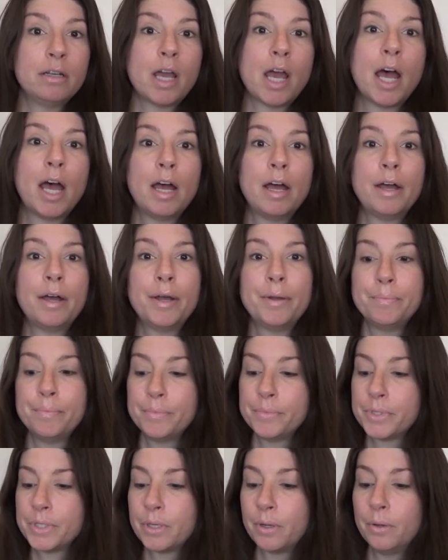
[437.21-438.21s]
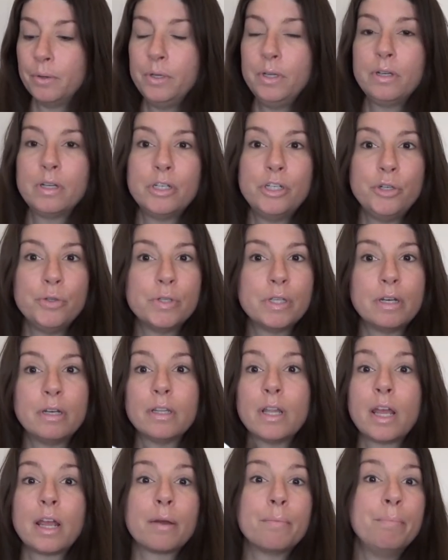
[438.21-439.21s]
Um, so you could use it in
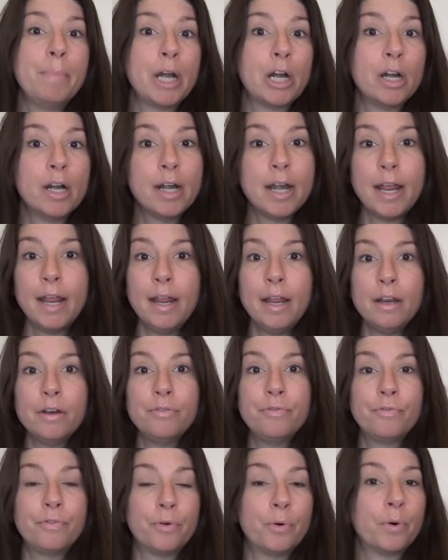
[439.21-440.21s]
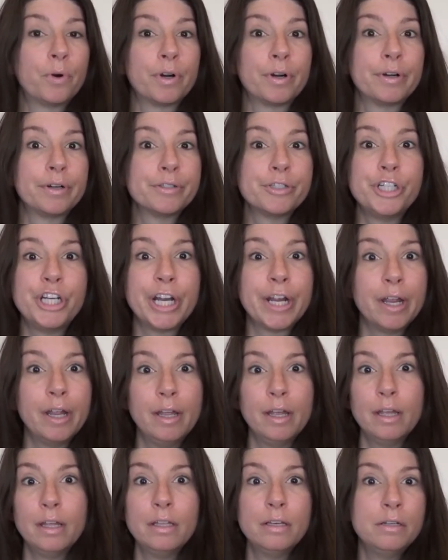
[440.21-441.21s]
like a marinade for
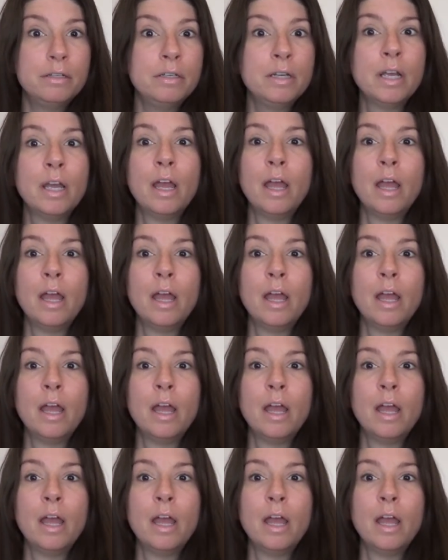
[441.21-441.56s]
chicken,